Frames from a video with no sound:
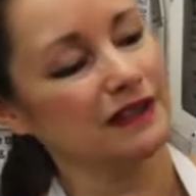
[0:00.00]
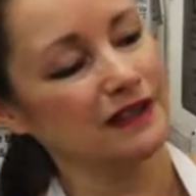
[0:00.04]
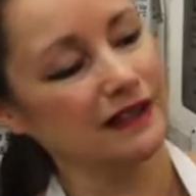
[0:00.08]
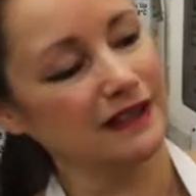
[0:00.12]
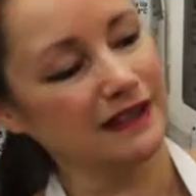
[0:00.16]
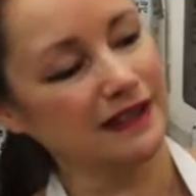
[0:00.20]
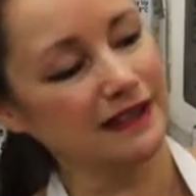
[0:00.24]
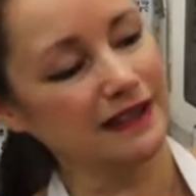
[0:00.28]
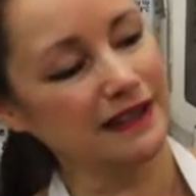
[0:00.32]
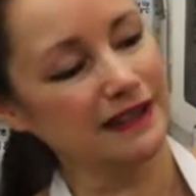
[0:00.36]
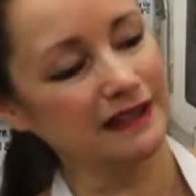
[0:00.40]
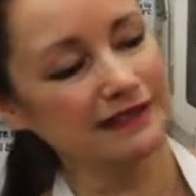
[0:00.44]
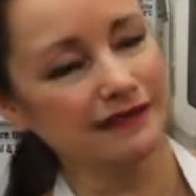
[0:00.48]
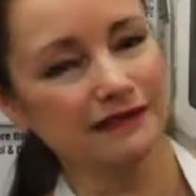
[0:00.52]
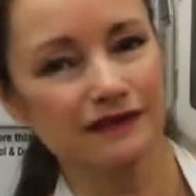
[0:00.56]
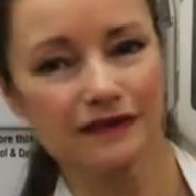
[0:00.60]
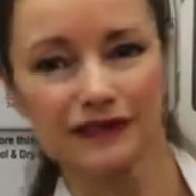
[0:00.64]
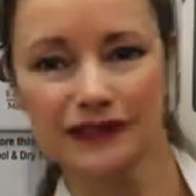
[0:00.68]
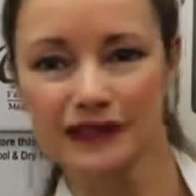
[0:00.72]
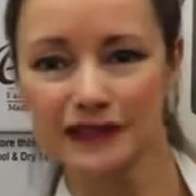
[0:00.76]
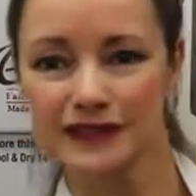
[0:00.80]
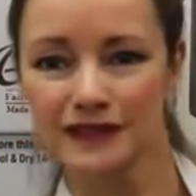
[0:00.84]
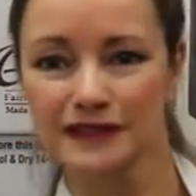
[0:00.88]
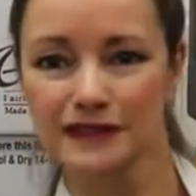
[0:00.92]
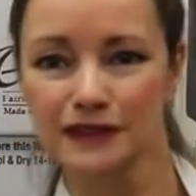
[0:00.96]
Again,
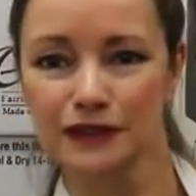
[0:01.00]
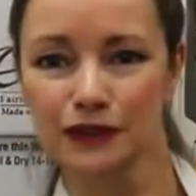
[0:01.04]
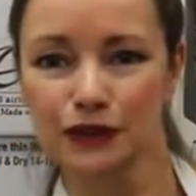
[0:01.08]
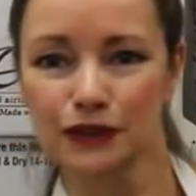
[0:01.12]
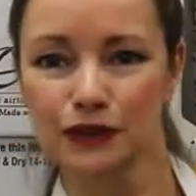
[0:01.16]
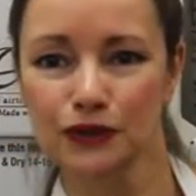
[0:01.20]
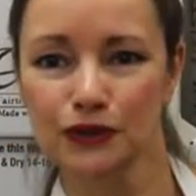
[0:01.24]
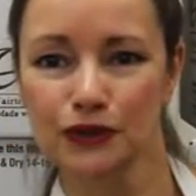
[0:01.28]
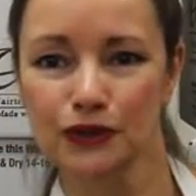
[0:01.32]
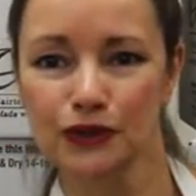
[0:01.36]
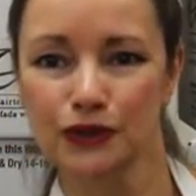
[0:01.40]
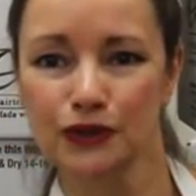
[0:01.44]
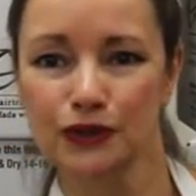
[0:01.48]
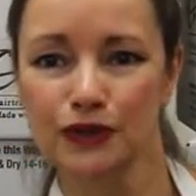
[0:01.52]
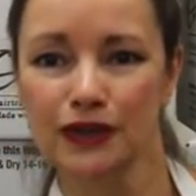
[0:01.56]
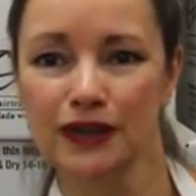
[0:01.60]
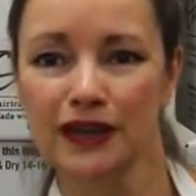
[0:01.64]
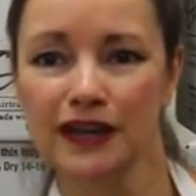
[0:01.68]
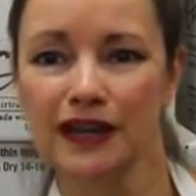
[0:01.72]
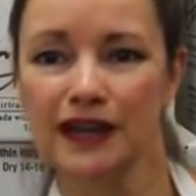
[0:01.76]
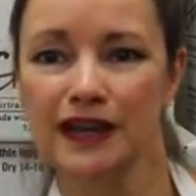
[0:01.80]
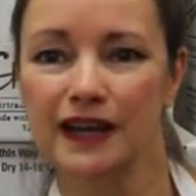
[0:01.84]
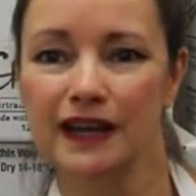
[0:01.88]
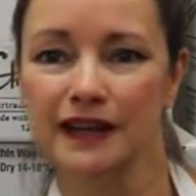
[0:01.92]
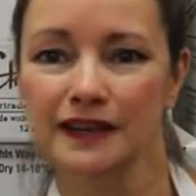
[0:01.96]
there's the logo
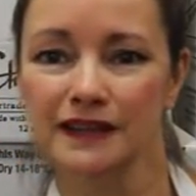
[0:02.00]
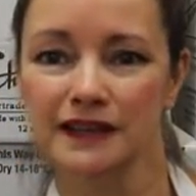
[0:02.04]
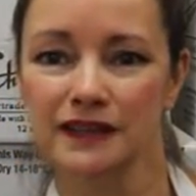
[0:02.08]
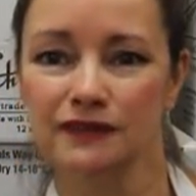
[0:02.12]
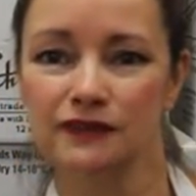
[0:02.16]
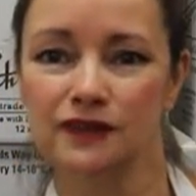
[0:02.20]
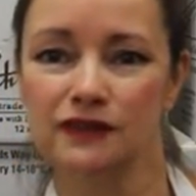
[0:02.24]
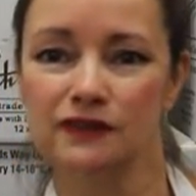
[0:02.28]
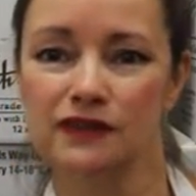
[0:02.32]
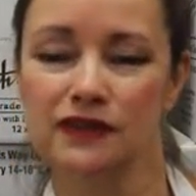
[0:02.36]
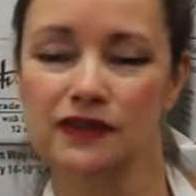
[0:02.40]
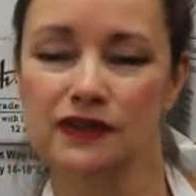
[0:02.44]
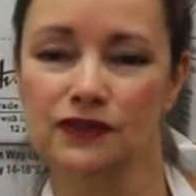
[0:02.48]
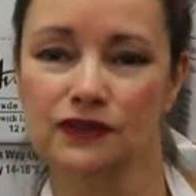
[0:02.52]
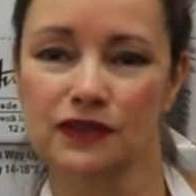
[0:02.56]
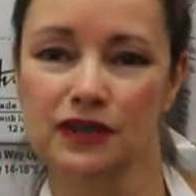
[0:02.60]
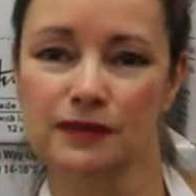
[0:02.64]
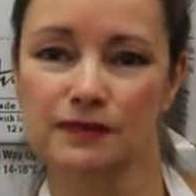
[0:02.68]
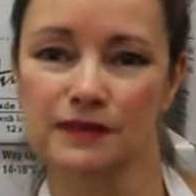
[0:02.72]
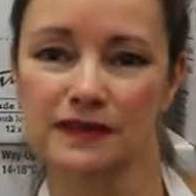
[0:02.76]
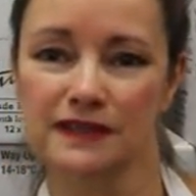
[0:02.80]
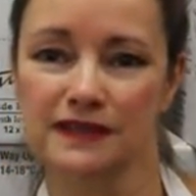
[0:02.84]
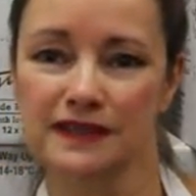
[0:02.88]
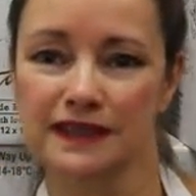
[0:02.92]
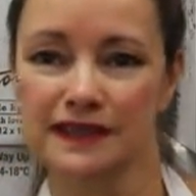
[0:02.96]
and it's a
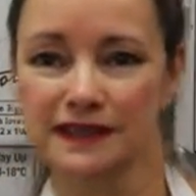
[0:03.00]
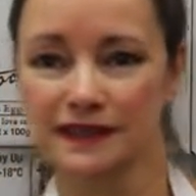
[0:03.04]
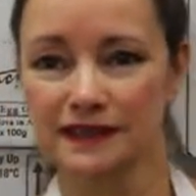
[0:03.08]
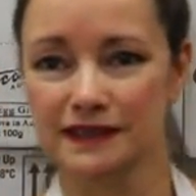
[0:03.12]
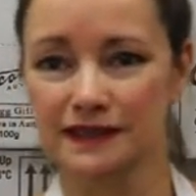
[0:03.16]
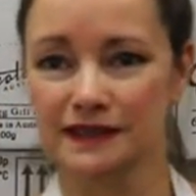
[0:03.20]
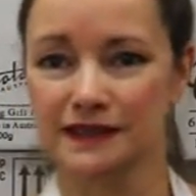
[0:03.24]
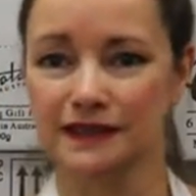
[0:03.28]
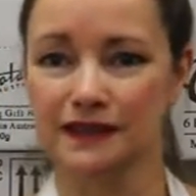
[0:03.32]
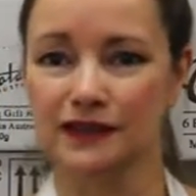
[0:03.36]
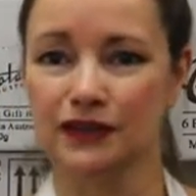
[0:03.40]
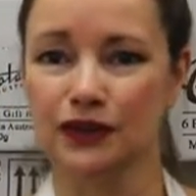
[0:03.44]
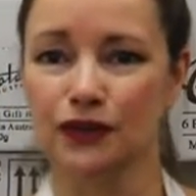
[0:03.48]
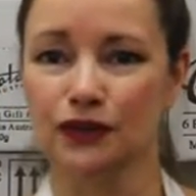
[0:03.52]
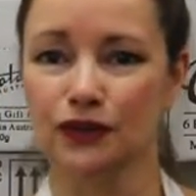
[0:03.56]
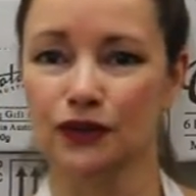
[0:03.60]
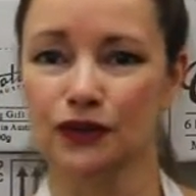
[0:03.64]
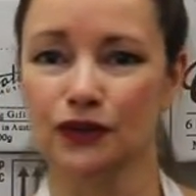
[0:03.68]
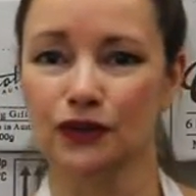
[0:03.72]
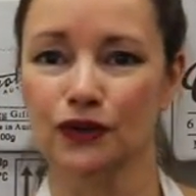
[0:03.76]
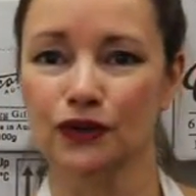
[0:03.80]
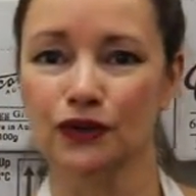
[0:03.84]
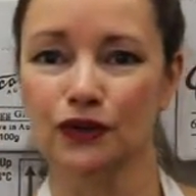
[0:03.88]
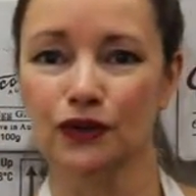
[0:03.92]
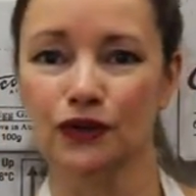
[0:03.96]
53%
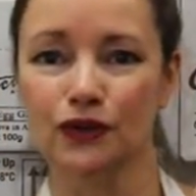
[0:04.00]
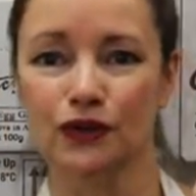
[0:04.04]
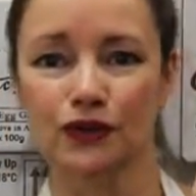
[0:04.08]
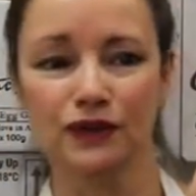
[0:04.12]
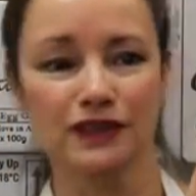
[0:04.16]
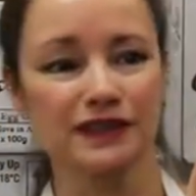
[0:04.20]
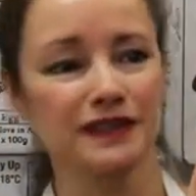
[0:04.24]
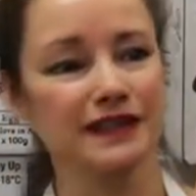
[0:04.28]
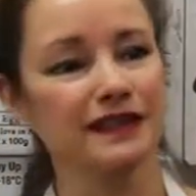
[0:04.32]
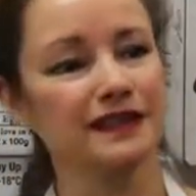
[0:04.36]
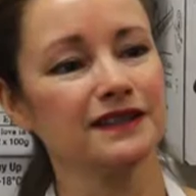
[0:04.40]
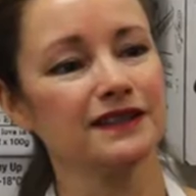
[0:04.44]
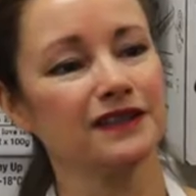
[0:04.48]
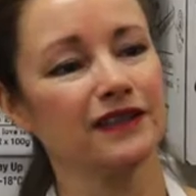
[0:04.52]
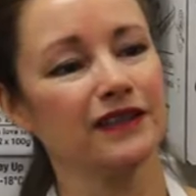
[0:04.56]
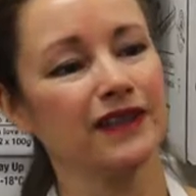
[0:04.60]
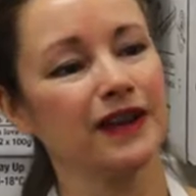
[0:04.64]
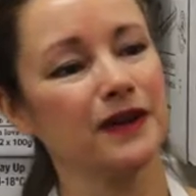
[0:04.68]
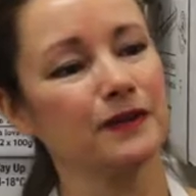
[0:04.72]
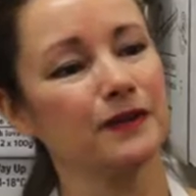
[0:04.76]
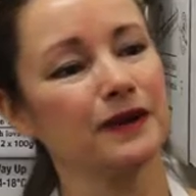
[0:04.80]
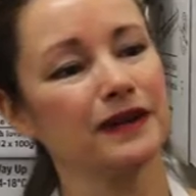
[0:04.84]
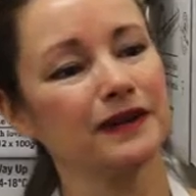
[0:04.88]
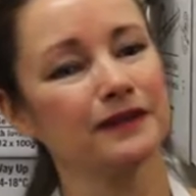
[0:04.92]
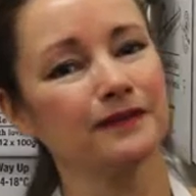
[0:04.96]
cocoa content on
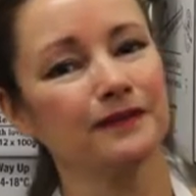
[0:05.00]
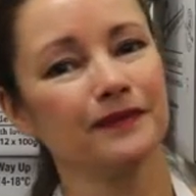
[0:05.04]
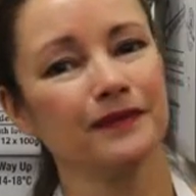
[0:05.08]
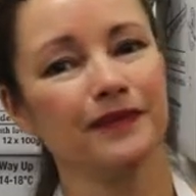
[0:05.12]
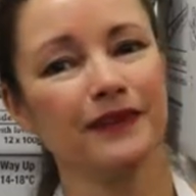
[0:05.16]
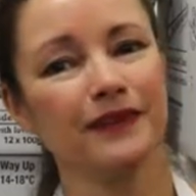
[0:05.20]
that one.